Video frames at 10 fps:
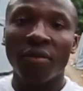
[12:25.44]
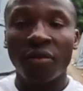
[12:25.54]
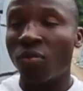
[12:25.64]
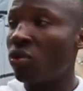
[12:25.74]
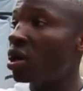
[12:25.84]

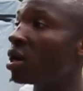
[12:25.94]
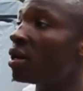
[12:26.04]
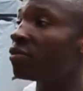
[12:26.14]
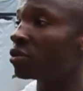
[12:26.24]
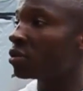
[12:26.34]
from
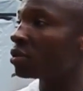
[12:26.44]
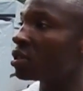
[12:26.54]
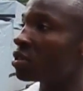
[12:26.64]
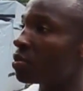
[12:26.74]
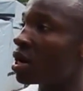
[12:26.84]
wherever
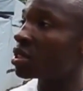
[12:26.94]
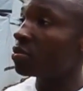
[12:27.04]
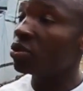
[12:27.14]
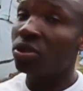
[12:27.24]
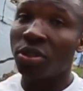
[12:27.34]
it's
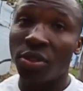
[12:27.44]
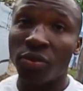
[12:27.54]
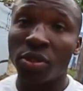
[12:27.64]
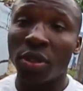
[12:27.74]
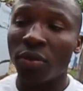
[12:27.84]
possible to do
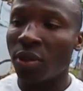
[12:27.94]
so.